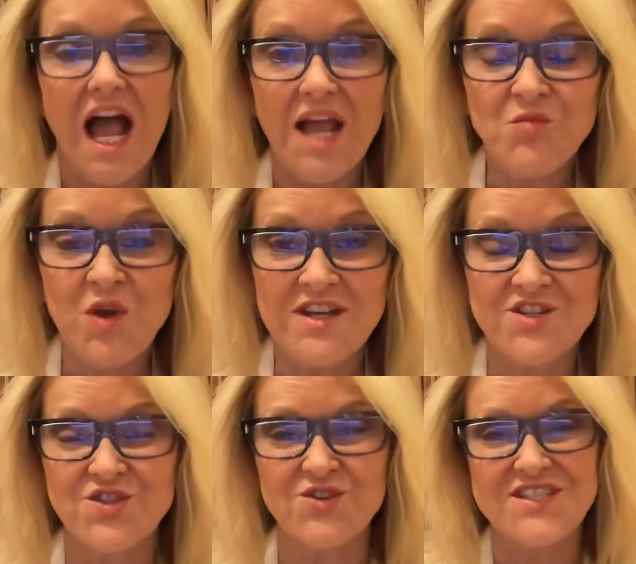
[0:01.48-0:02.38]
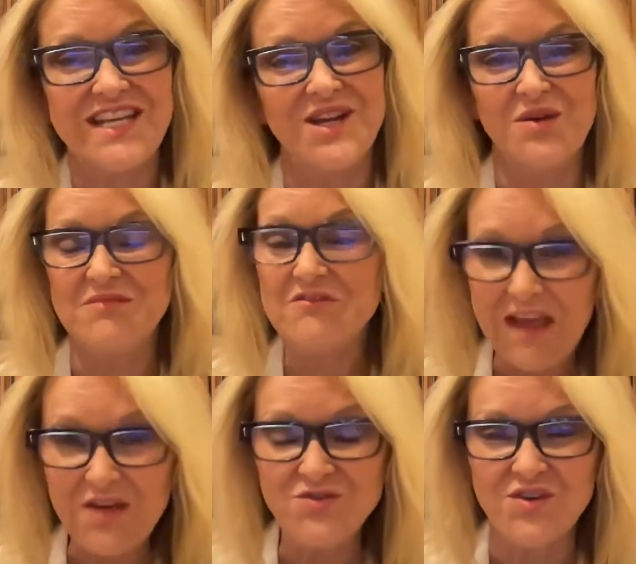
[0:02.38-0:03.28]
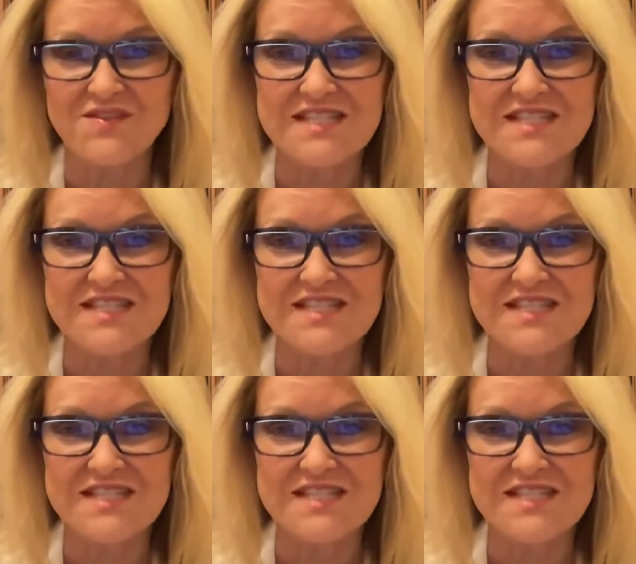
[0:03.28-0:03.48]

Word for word: I'm Rhonda Sciortino. I'm the founder of